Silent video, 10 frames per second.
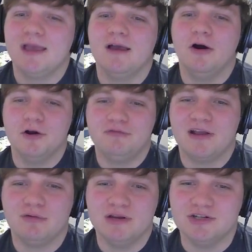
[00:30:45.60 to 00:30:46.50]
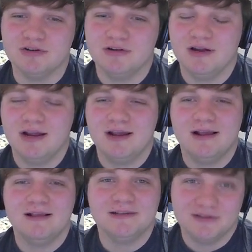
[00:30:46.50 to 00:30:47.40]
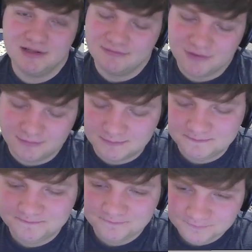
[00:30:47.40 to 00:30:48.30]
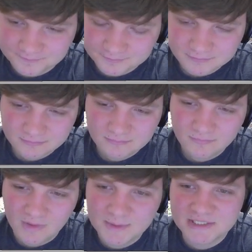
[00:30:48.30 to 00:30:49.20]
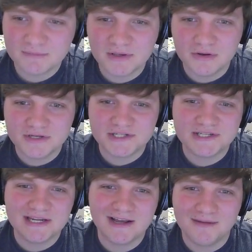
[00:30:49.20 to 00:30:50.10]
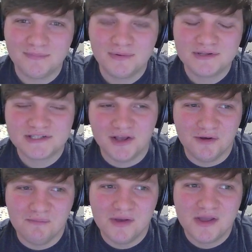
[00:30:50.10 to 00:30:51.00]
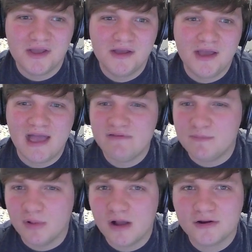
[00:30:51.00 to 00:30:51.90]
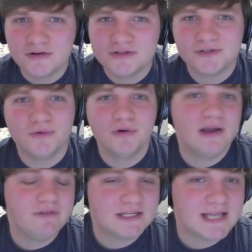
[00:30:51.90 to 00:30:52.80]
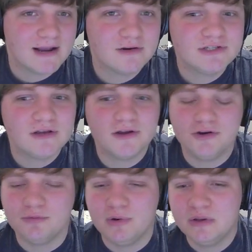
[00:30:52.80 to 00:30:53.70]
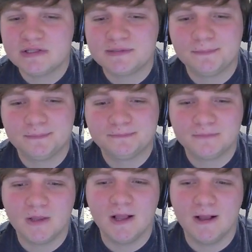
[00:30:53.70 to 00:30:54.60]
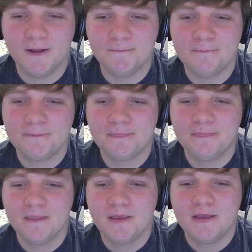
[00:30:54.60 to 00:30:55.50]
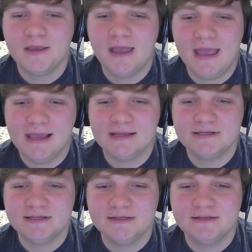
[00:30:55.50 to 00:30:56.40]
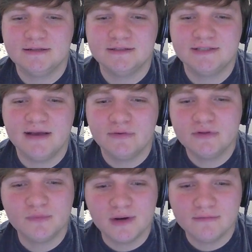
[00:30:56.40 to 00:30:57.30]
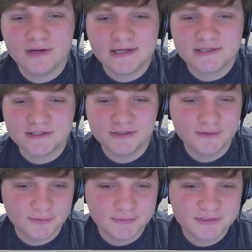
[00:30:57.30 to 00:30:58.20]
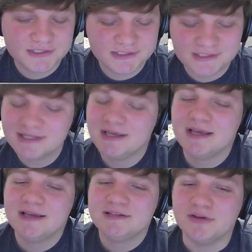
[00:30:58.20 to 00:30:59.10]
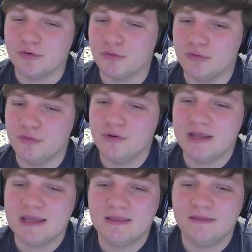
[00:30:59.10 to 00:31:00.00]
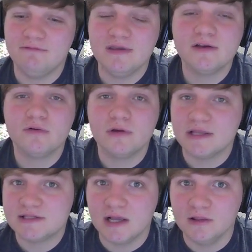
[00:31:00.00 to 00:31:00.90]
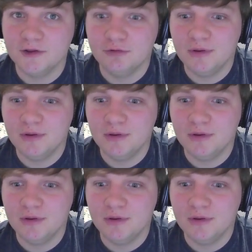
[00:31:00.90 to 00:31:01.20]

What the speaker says: artifact creature until end of turn. This can be good to sneak up some heavy blockers or heavy attackers on your opponents. And Davos, whenever he's used to crew, the vehicle gets a little bit